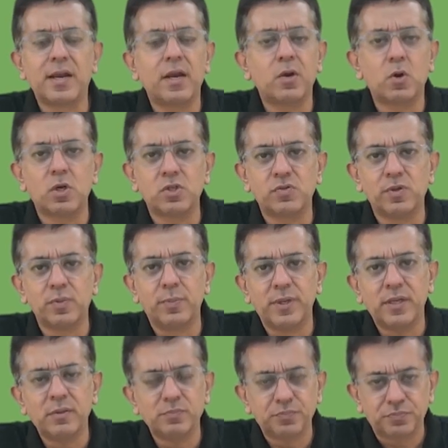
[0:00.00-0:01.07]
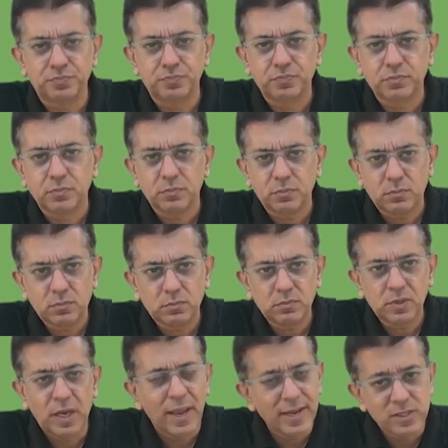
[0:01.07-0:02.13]
cost will be
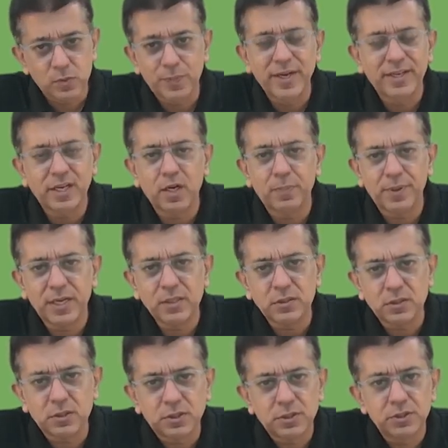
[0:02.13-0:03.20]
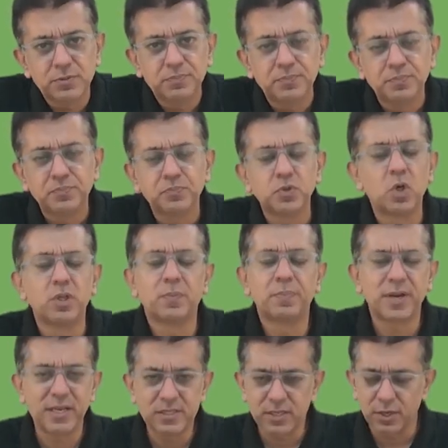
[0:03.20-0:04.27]
expected price or the
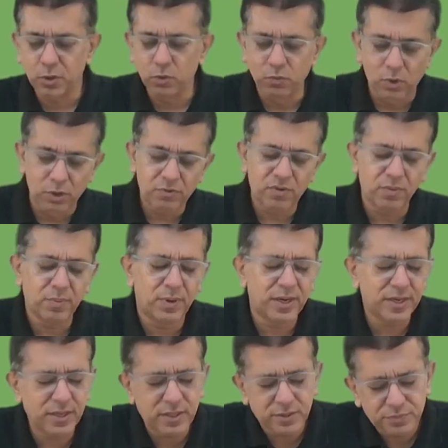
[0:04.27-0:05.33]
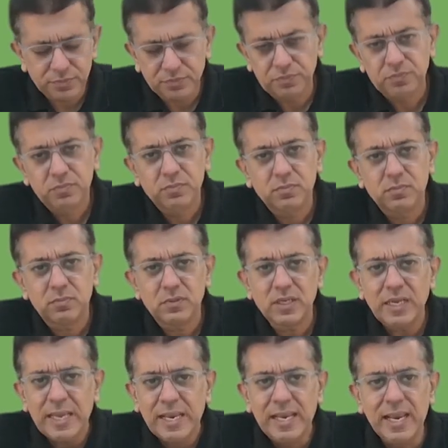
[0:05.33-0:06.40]
price that you want from the market
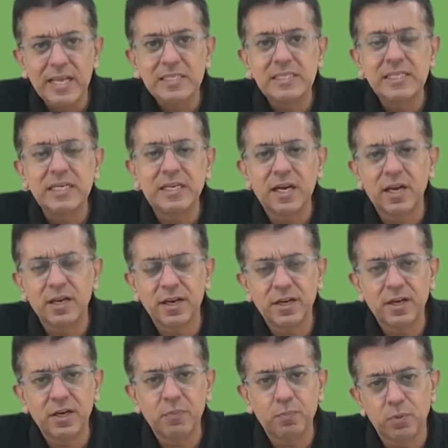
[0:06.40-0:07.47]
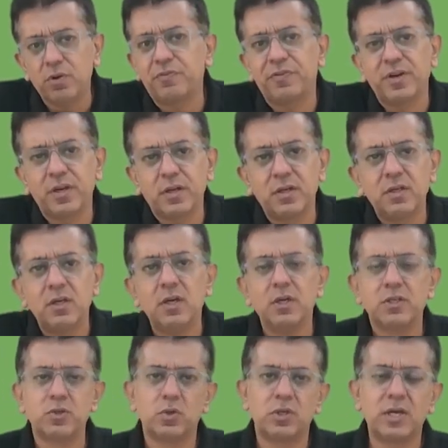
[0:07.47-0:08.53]
less the targeted profit.
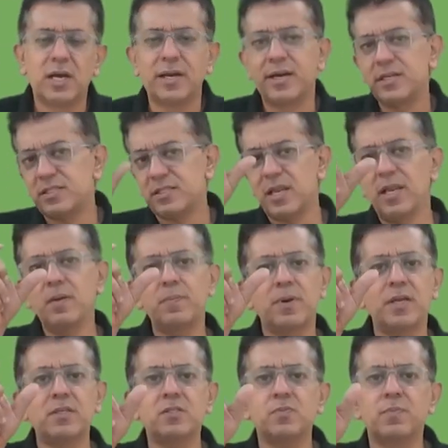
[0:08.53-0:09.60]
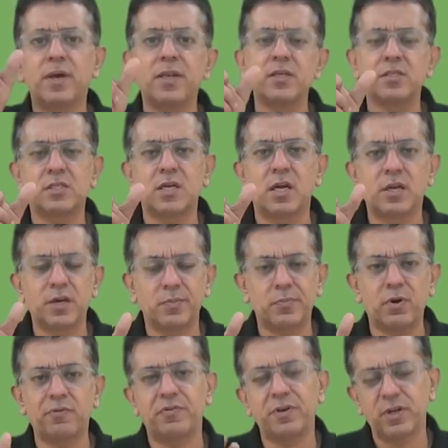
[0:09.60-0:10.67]
So target selling price minus target
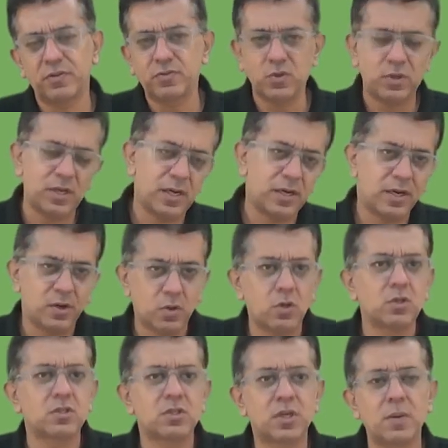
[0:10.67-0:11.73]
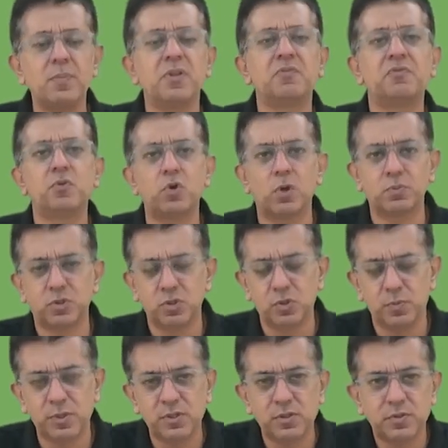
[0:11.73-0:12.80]
profit gives you target cost. Give me the four options,
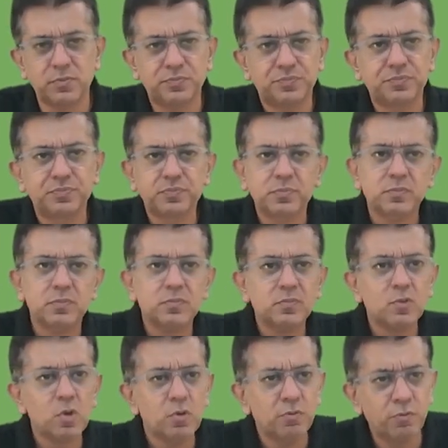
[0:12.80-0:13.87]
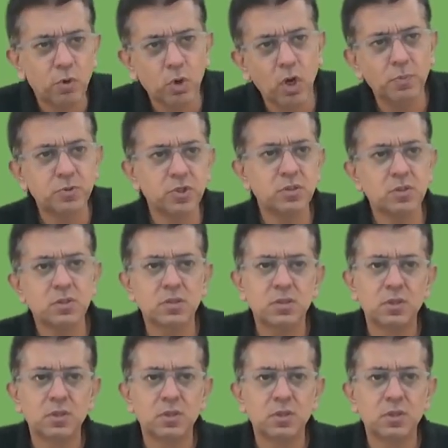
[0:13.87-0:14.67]
please. Four options.